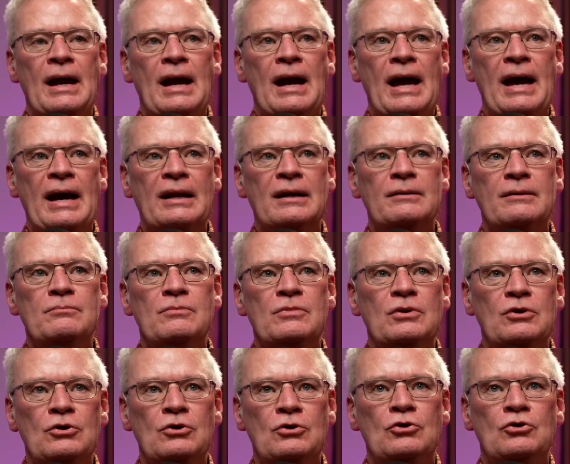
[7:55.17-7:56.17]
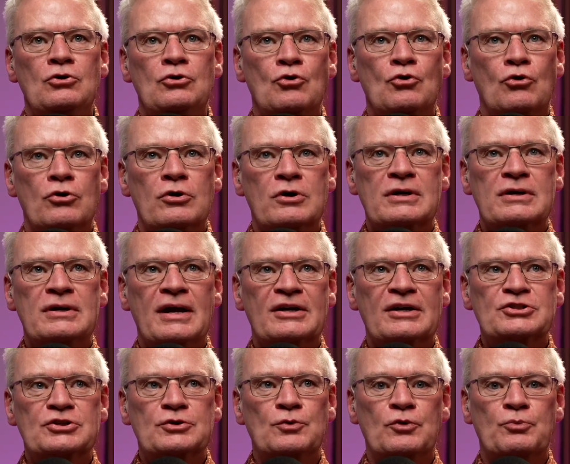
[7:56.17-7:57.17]
Adam, your
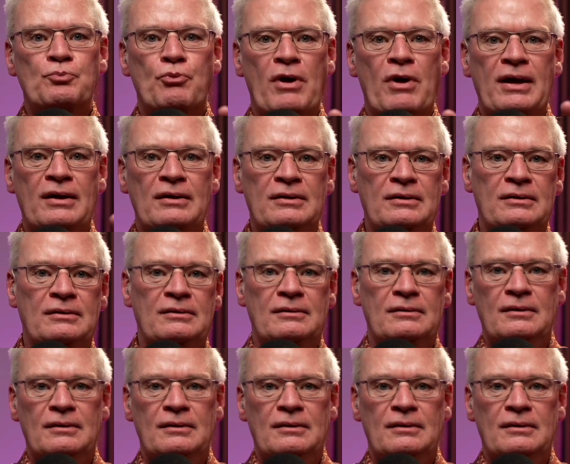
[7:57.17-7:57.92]
connection with Brandon,